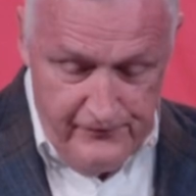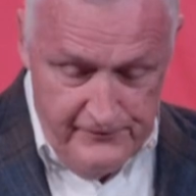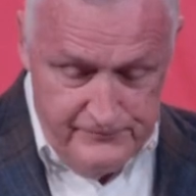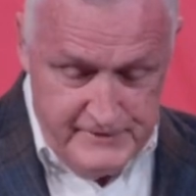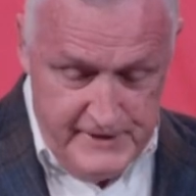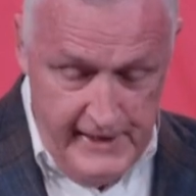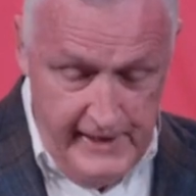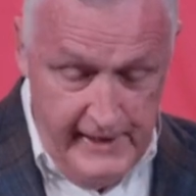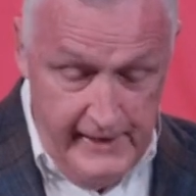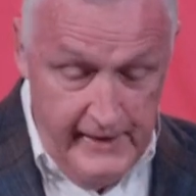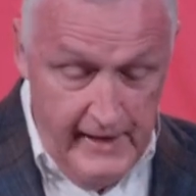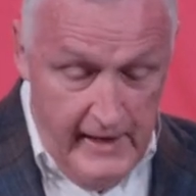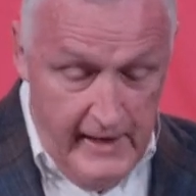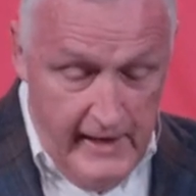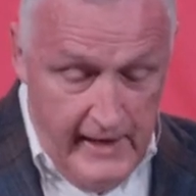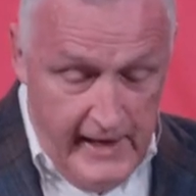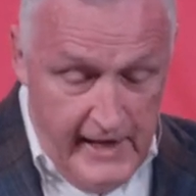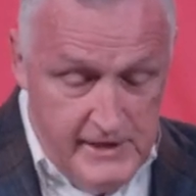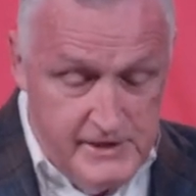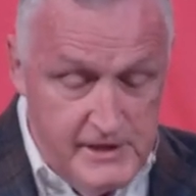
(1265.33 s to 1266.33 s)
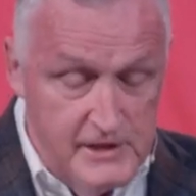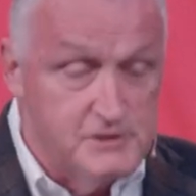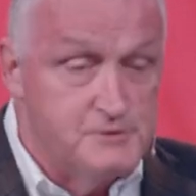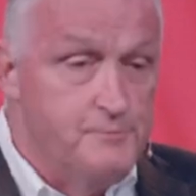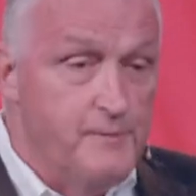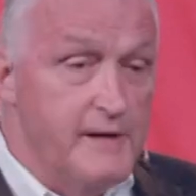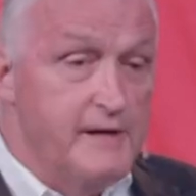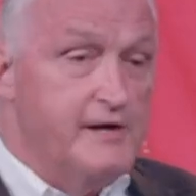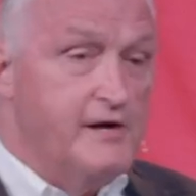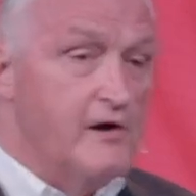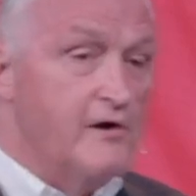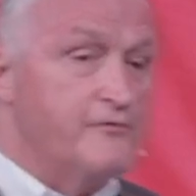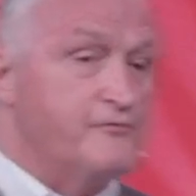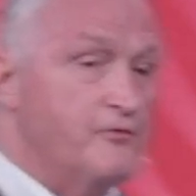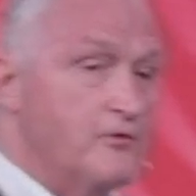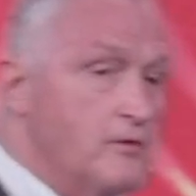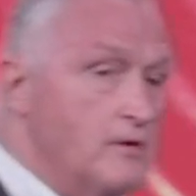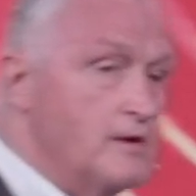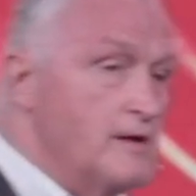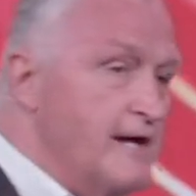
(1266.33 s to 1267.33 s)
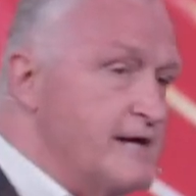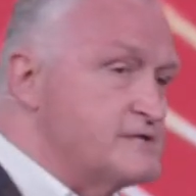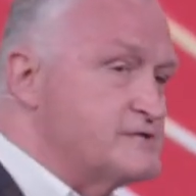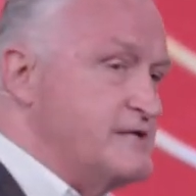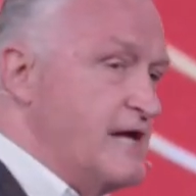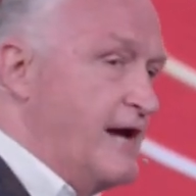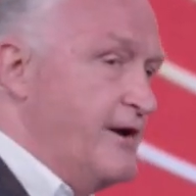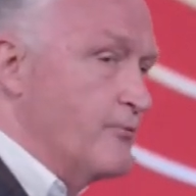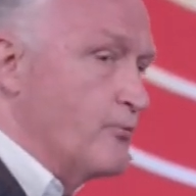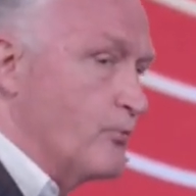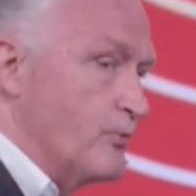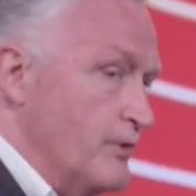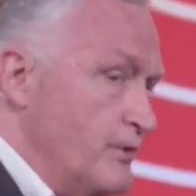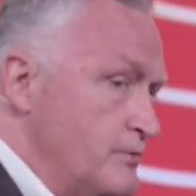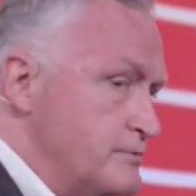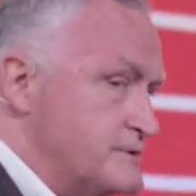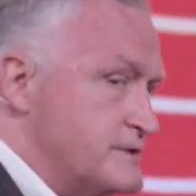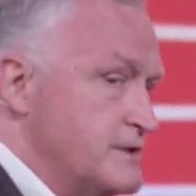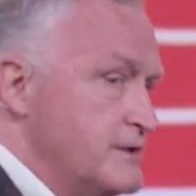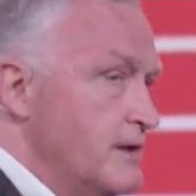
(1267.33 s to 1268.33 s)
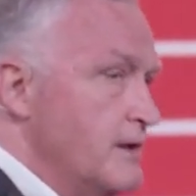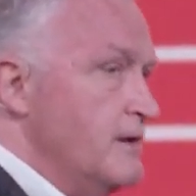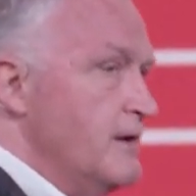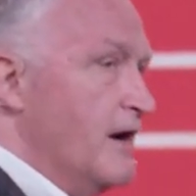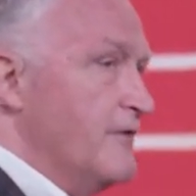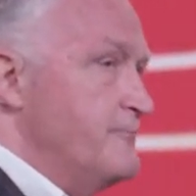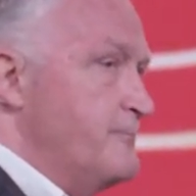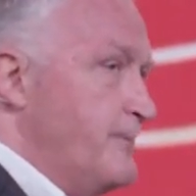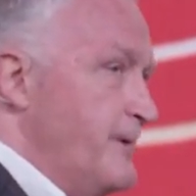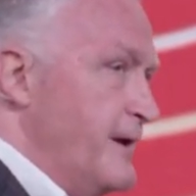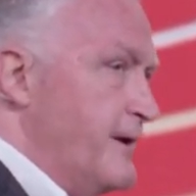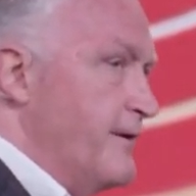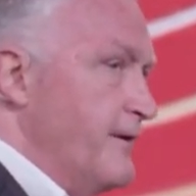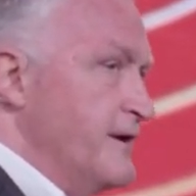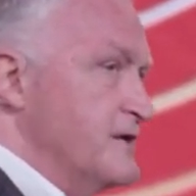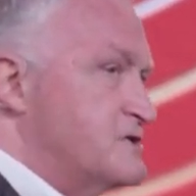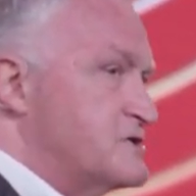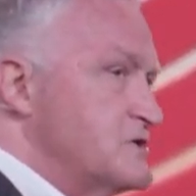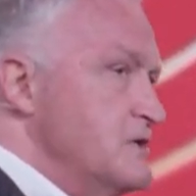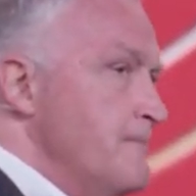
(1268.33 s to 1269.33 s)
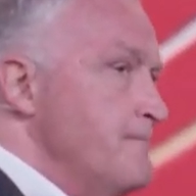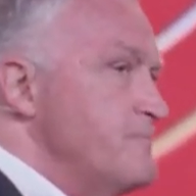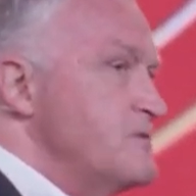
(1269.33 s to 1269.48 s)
15, he says, Be careful lest a root of bitterness